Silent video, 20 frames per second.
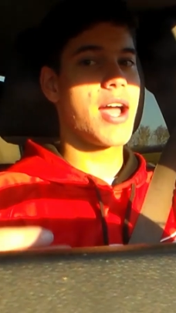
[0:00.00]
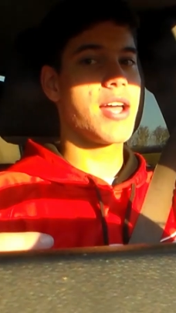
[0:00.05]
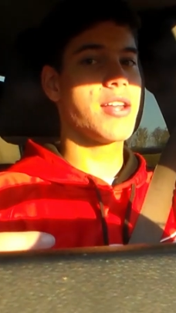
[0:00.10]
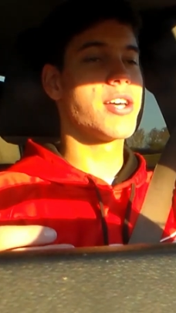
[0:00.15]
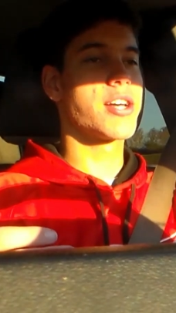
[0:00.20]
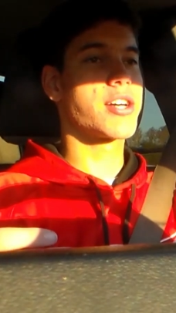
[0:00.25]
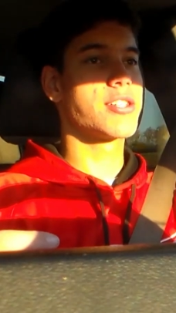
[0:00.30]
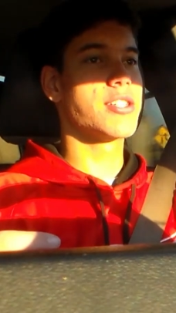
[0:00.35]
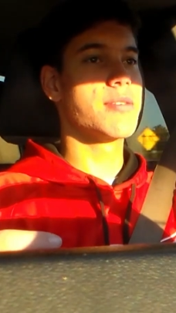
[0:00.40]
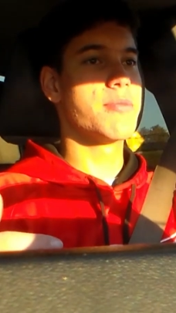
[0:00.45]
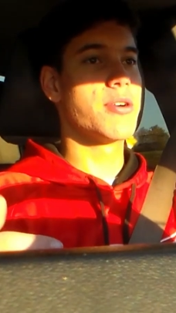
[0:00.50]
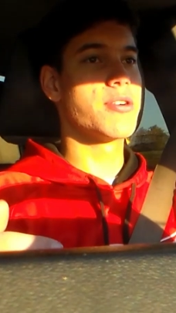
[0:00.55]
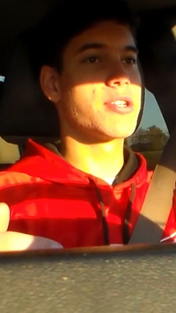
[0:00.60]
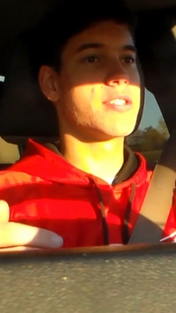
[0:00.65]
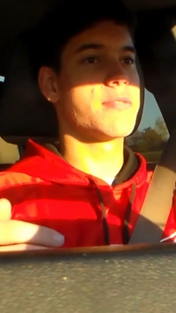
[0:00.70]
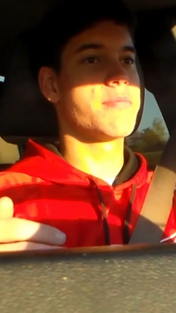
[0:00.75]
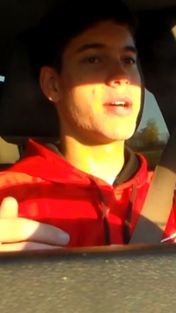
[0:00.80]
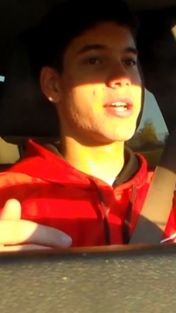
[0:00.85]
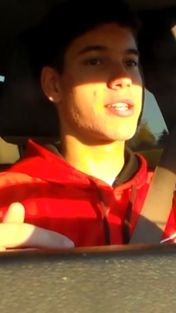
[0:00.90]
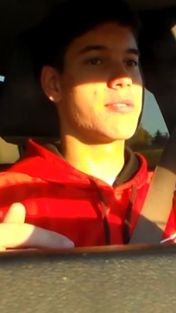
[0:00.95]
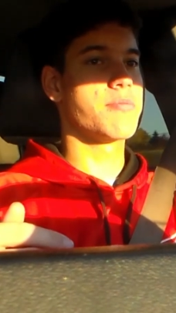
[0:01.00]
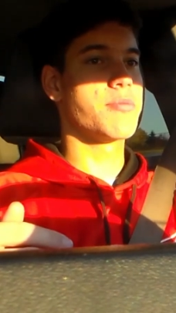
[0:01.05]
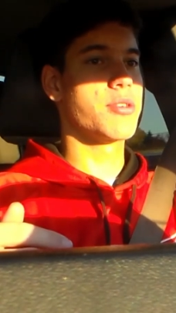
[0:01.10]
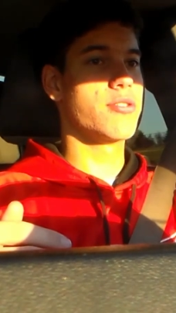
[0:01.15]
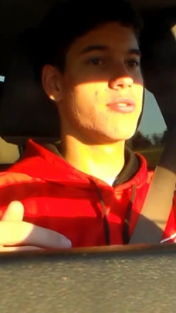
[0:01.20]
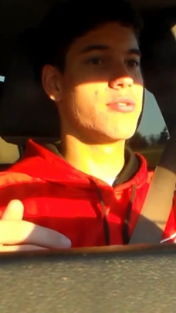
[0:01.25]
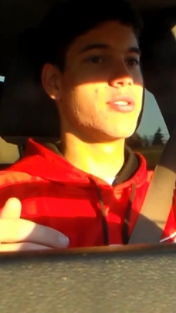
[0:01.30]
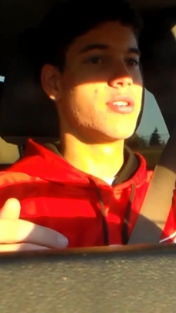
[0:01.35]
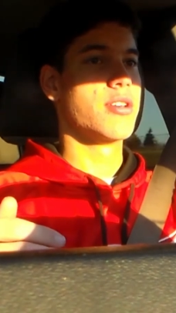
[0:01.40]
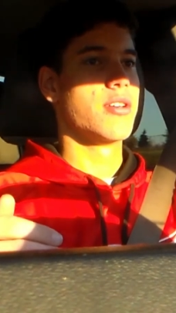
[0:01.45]
Luckily, most of my
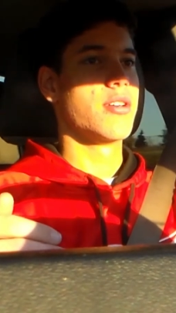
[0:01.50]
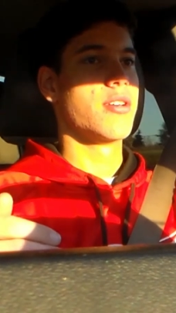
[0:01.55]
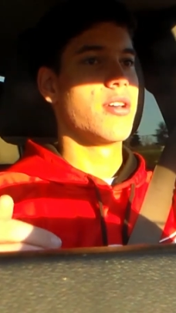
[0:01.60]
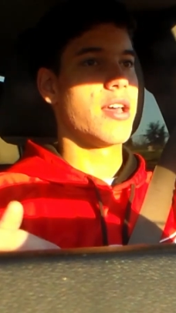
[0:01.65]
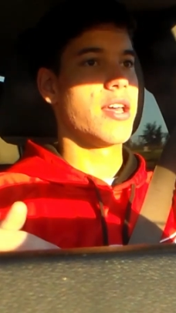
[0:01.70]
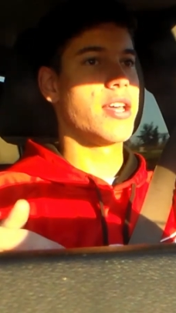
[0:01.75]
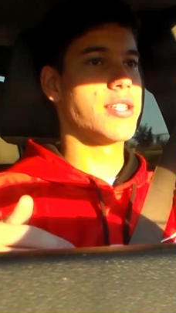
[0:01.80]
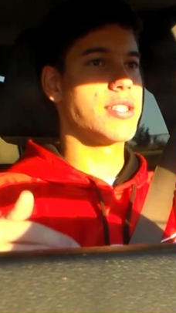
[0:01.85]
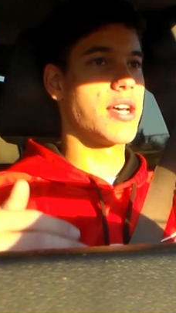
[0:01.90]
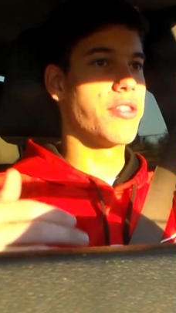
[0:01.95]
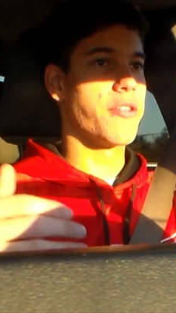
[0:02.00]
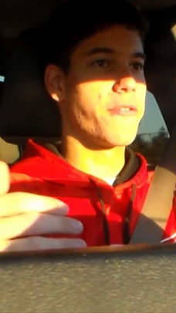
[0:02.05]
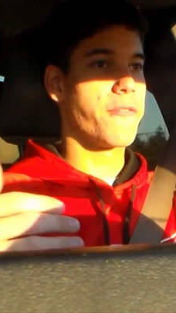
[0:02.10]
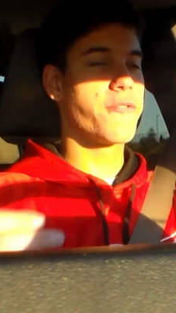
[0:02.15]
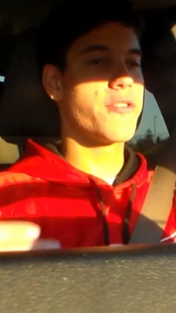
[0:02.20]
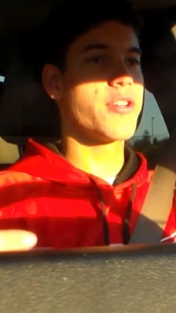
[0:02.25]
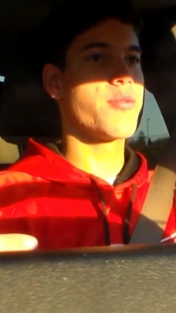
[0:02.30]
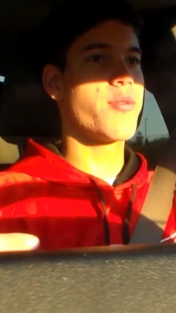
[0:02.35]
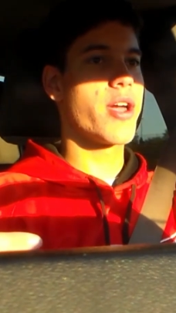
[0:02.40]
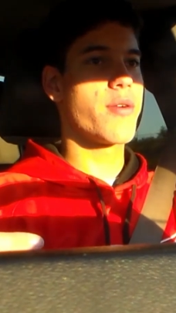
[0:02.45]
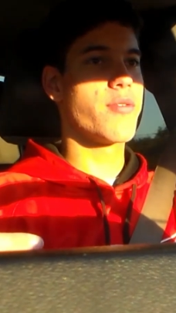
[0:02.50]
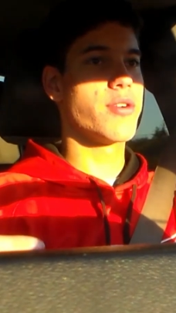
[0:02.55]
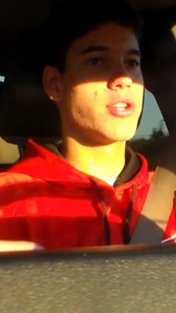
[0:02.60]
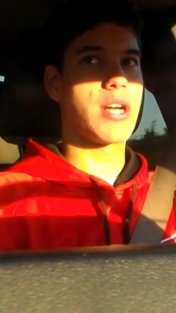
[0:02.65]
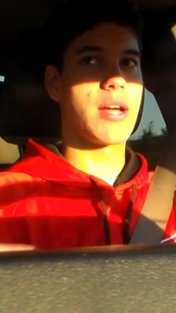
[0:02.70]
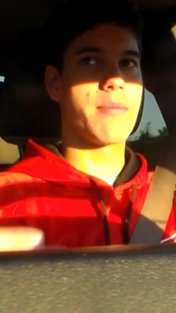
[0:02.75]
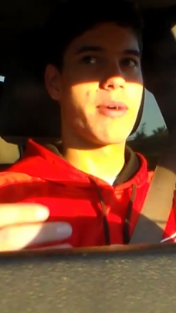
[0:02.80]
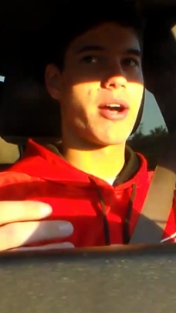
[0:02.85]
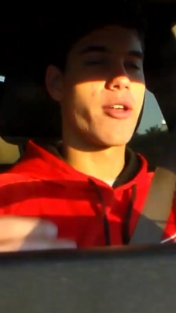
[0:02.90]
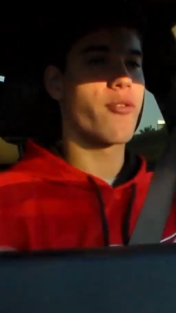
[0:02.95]
commute is on the freeway, which
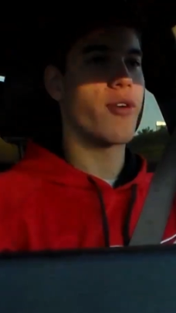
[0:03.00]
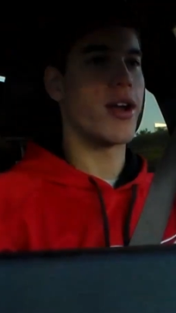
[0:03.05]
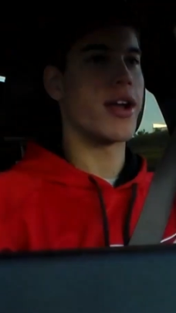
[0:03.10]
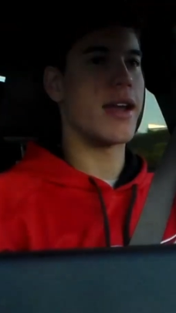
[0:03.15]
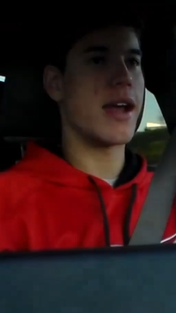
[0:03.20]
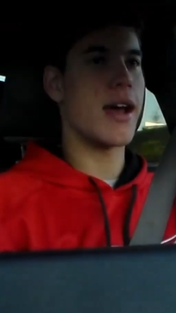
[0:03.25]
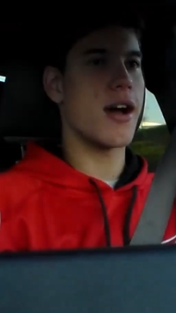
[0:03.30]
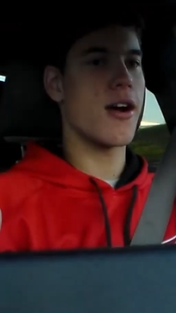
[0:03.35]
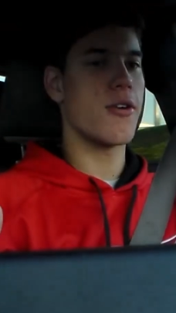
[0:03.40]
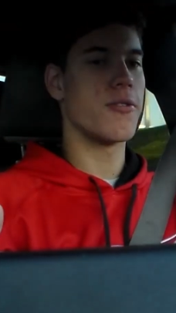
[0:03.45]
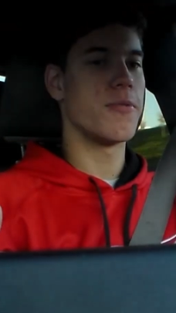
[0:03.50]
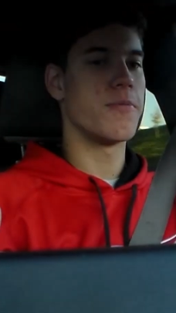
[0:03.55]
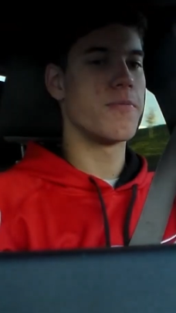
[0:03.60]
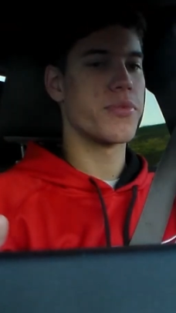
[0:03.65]
I'm on right now.